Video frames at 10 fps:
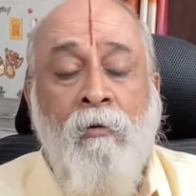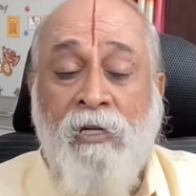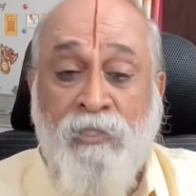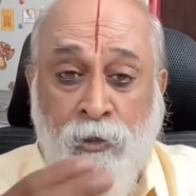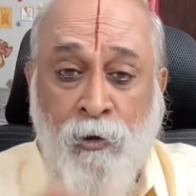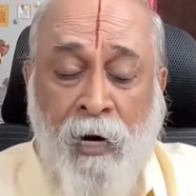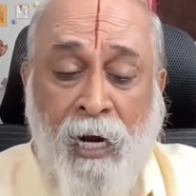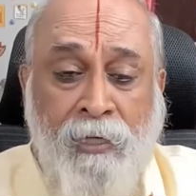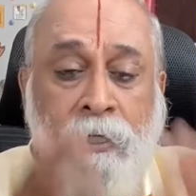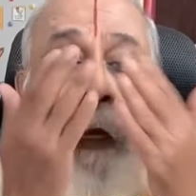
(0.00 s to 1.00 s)
Once you
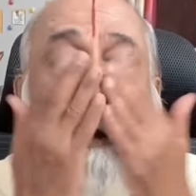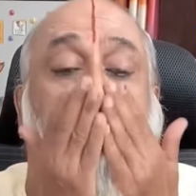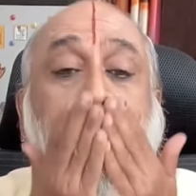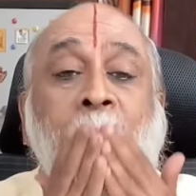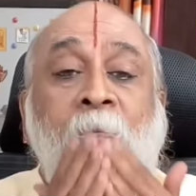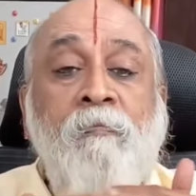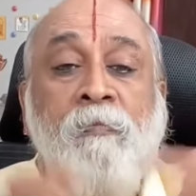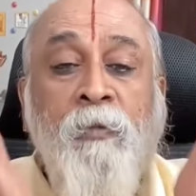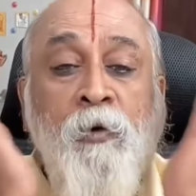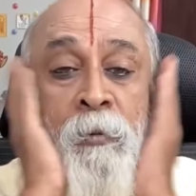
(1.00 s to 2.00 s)
write,
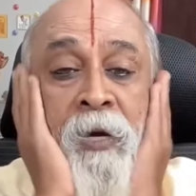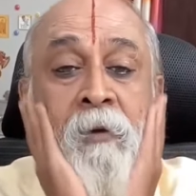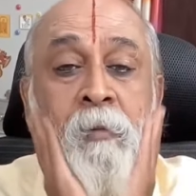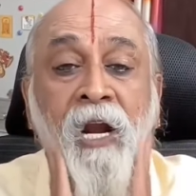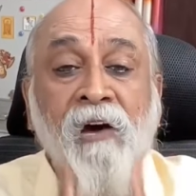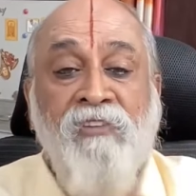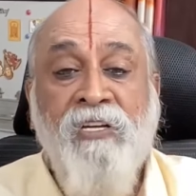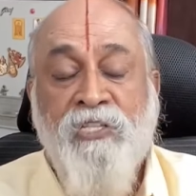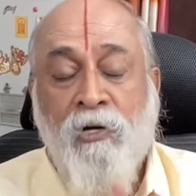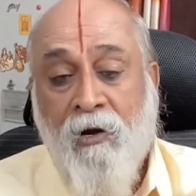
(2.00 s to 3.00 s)
you become a
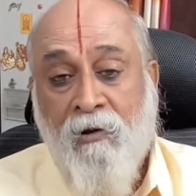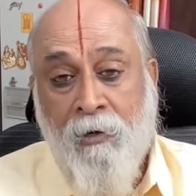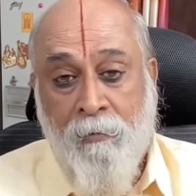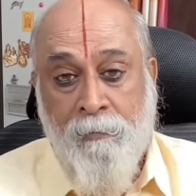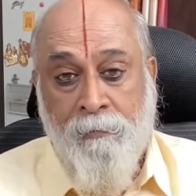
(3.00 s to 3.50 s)
laughing stock.